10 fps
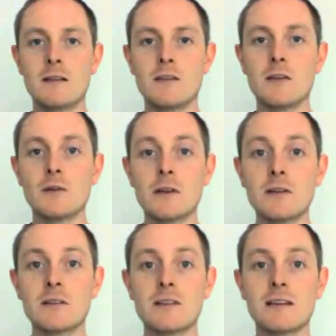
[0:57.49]
The only
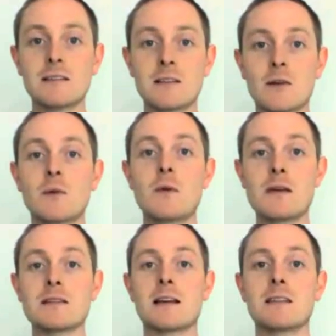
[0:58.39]
other thing to know
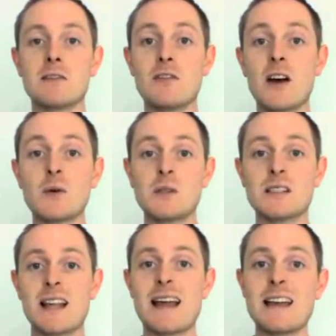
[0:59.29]
is that the
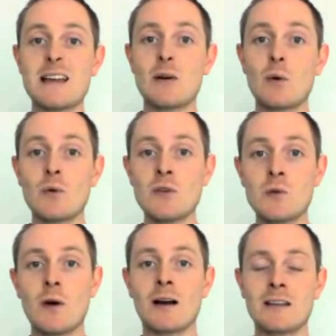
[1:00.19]
vowels A, O,
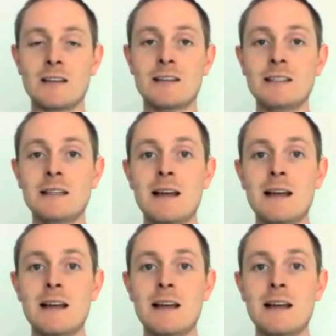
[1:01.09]
U, I, E,